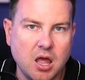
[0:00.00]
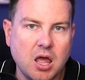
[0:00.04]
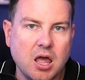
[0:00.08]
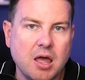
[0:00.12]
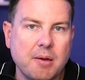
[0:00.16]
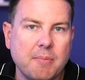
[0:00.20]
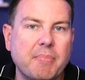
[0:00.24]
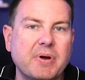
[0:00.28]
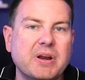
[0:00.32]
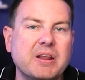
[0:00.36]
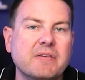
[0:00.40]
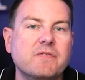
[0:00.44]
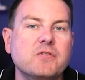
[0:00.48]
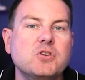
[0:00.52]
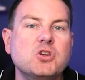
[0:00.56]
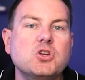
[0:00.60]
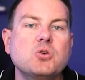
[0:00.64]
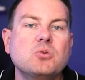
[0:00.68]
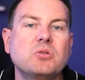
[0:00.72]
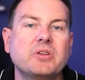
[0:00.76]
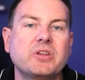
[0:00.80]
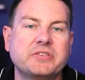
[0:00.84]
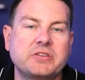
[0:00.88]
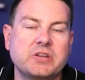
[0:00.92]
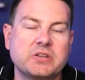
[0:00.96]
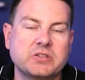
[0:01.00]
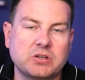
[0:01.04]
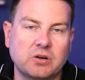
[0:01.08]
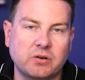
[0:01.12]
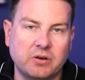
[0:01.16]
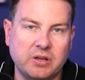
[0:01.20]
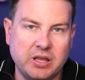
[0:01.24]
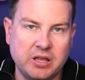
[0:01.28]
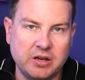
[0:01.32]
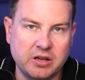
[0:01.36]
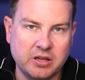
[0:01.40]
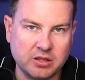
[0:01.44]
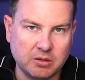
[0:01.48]
But if new listings aren't
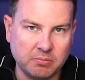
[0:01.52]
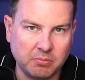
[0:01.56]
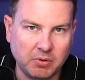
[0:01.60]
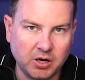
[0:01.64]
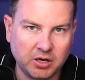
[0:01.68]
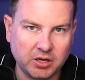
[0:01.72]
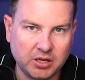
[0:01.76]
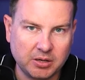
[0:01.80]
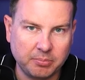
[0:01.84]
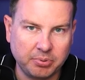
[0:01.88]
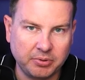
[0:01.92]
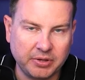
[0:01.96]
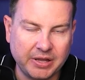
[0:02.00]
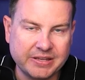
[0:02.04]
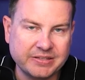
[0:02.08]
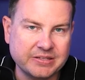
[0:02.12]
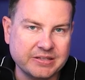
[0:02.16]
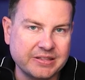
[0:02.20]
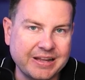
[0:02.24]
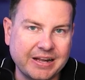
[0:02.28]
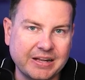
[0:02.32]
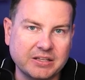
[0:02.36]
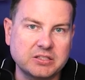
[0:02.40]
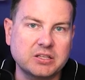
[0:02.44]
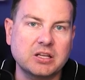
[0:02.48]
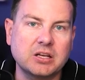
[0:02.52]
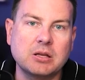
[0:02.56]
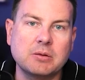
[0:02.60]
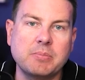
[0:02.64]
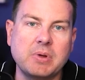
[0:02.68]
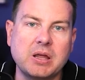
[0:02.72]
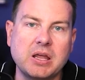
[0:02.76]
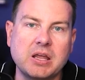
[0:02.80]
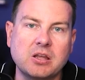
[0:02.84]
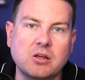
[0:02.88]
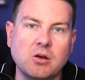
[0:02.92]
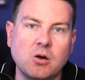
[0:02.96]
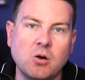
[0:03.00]
hitting the marketplace, then that's going to
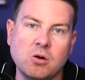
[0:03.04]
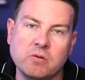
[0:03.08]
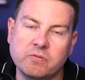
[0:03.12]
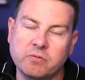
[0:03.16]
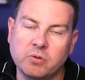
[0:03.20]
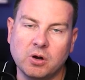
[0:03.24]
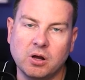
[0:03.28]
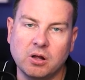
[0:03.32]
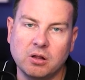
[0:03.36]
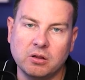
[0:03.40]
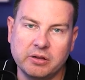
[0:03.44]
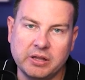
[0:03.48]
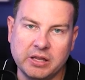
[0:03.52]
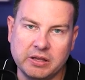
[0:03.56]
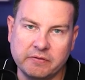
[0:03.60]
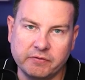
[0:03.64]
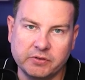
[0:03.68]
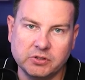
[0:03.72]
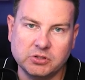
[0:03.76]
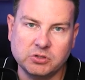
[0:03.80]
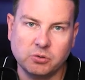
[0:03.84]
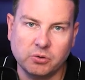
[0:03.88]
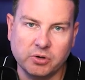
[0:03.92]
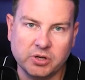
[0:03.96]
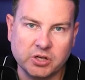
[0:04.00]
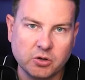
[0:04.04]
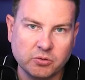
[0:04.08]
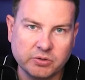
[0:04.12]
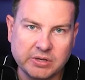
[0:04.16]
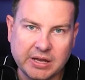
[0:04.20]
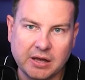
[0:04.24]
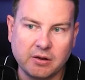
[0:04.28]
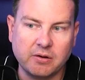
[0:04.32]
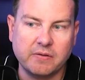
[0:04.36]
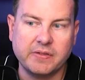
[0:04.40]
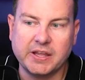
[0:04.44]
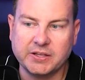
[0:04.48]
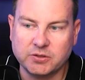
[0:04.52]
make overall inventory go
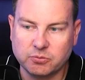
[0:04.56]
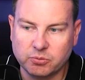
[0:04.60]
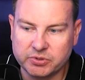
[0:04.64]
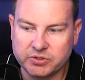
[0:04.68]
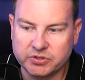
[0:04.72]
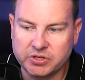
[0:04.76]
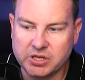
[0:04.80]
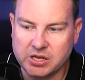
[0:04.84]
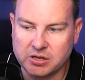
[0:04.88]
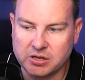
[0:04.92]
down. And that's what we're seeing